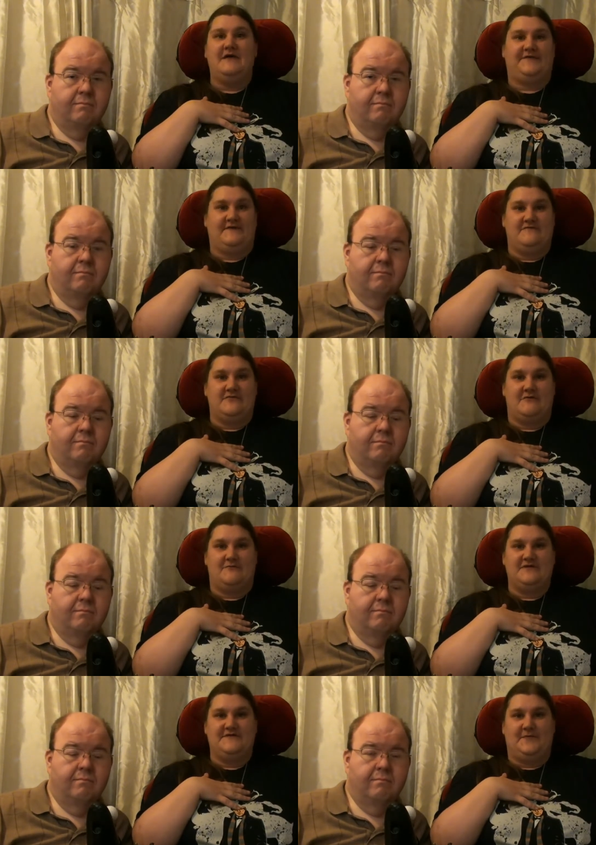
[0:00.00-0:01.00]
Speaker 1: this. I've
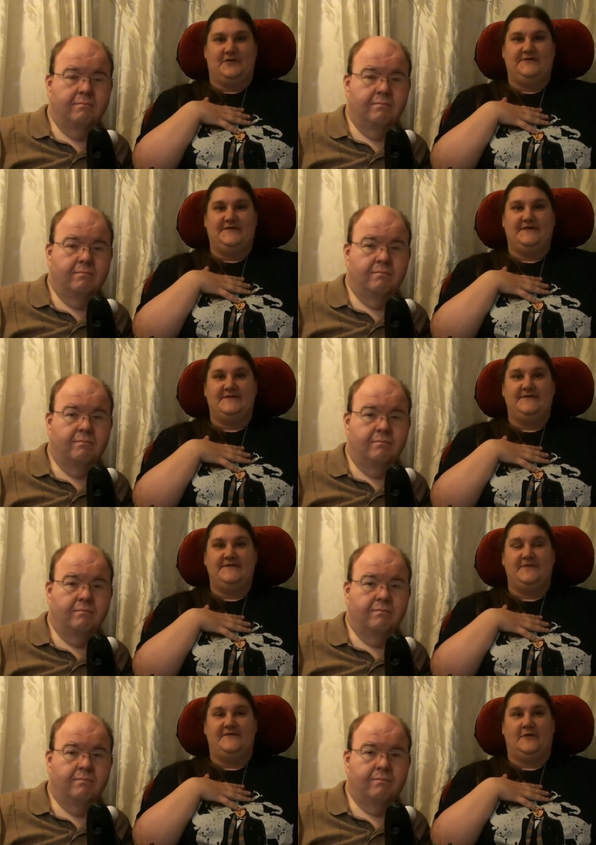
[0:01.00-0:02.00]
not been to
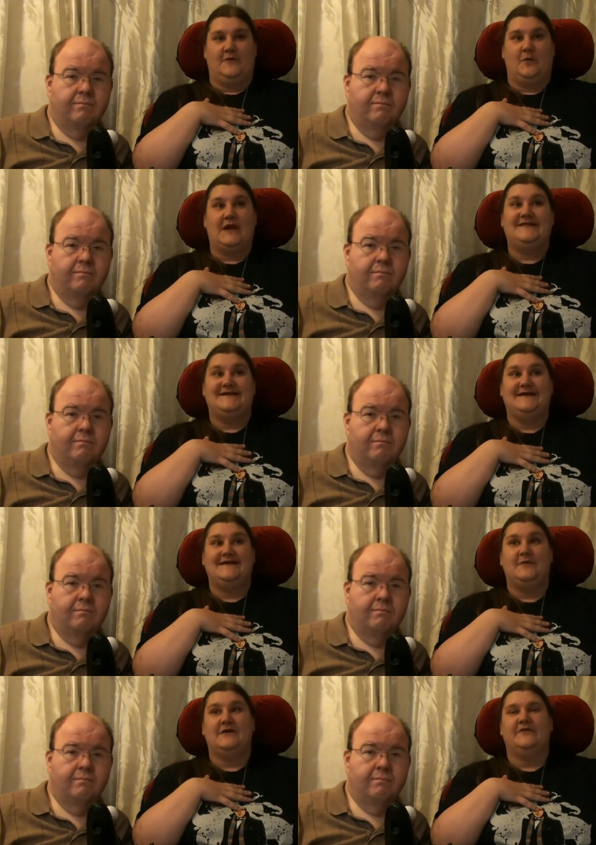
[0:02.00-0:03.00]
Pontin's before. Well, I
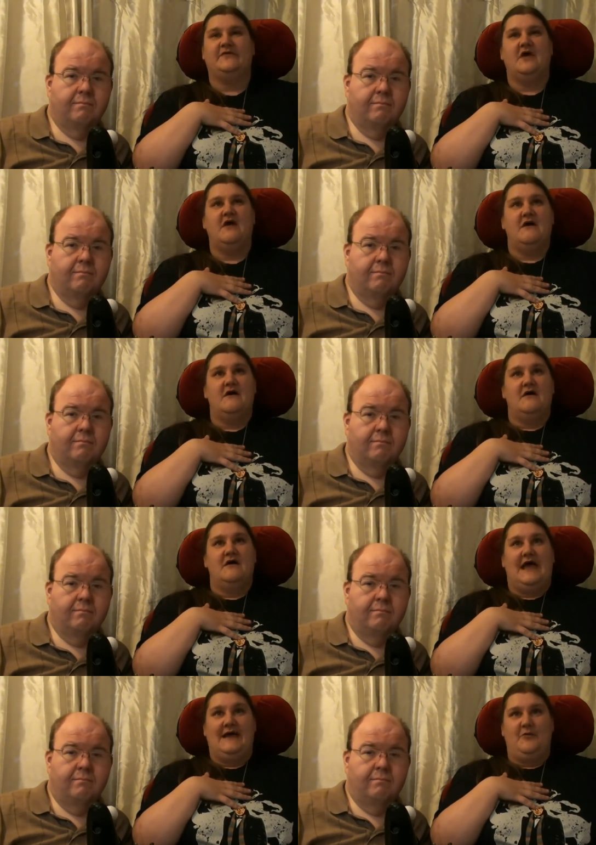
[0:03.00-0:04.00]
did when I was
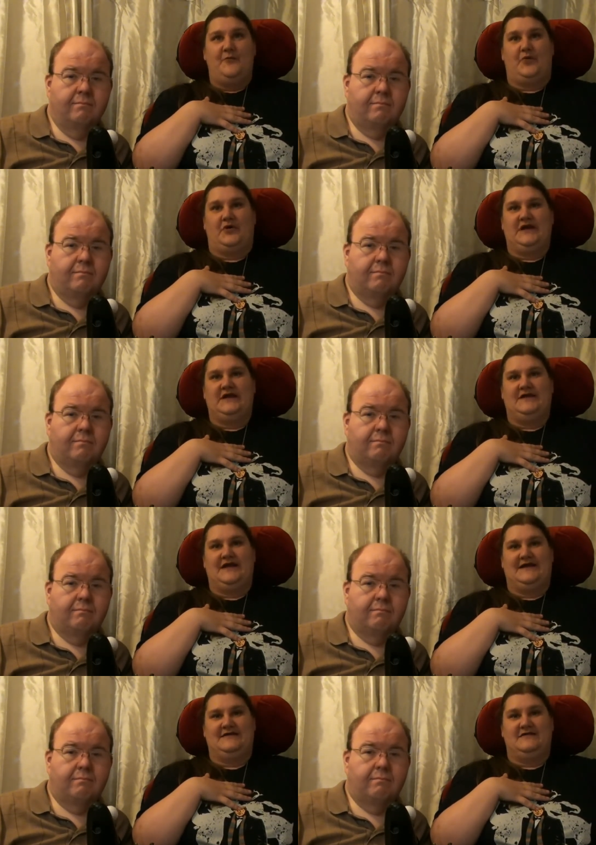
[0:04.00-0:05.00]
able-bodied
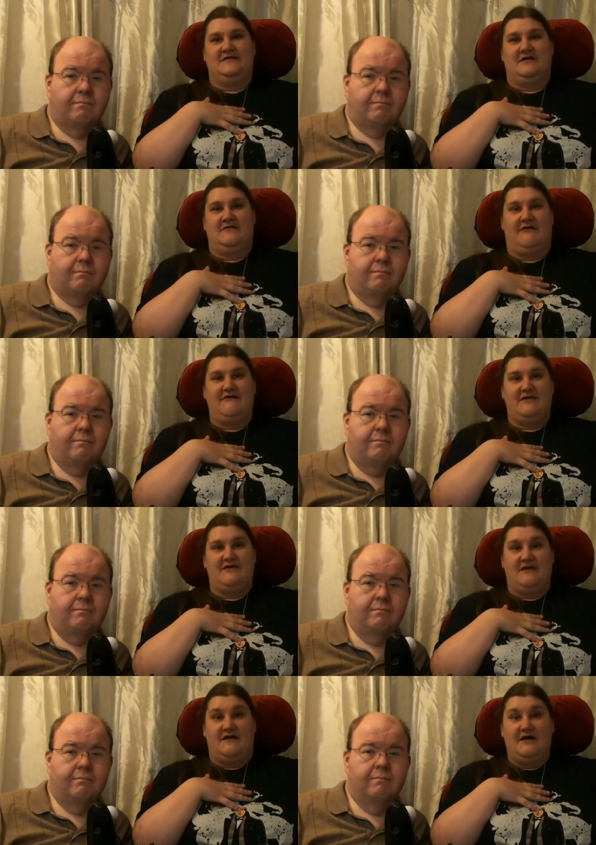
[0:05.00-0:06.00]
and a
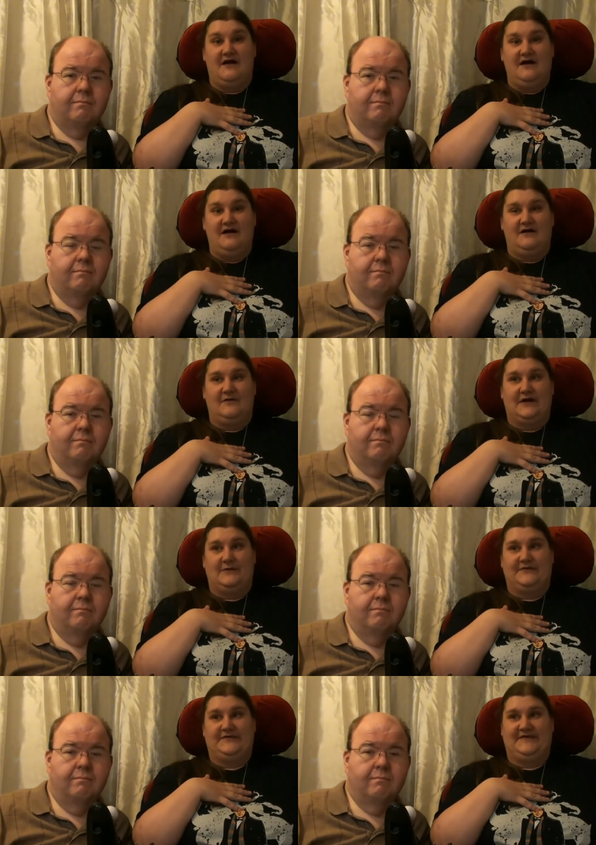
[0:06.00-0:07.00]
lot younger, when I
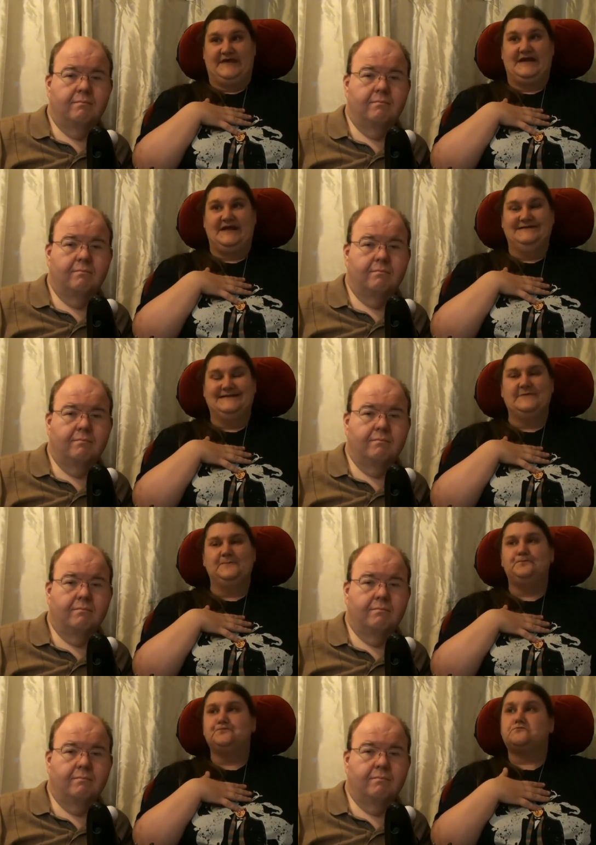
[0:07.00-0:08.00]
was a teenager.
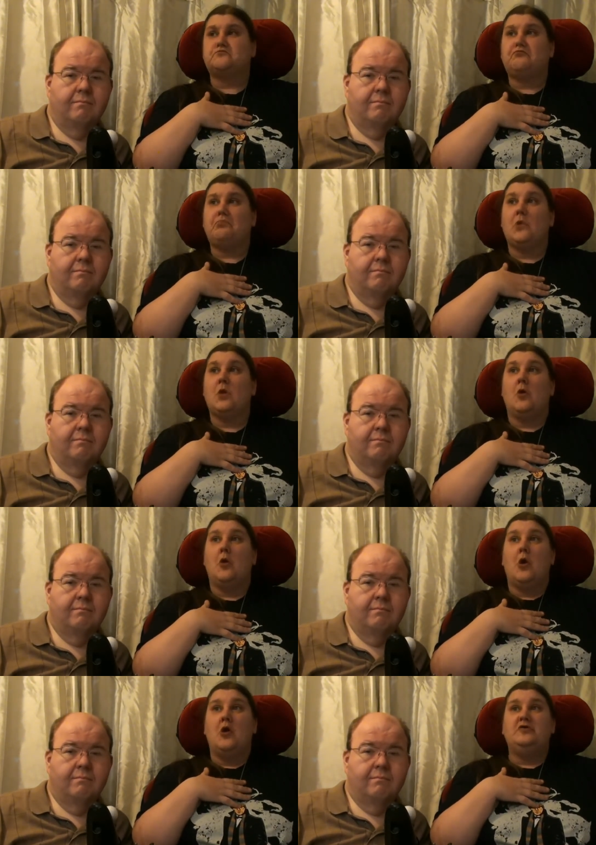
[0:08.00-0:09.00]

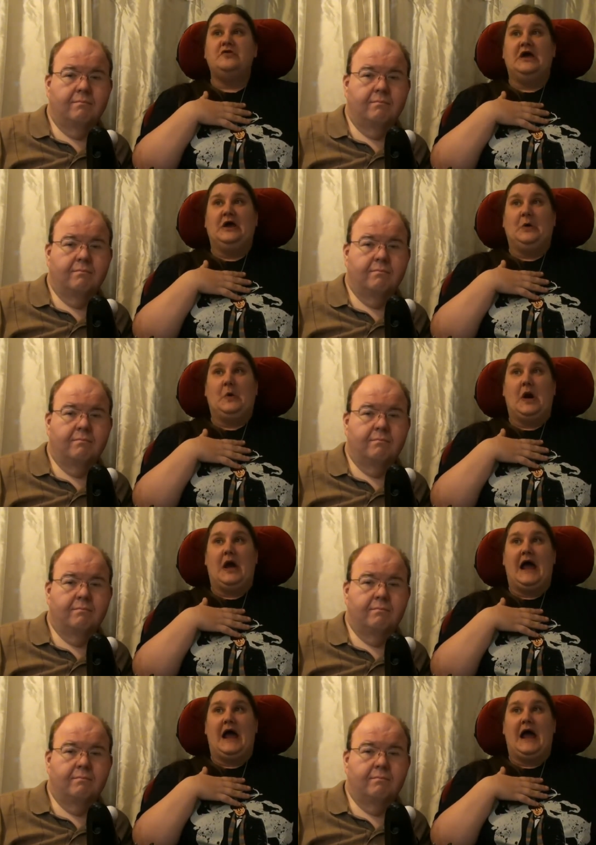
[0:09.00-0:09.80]
So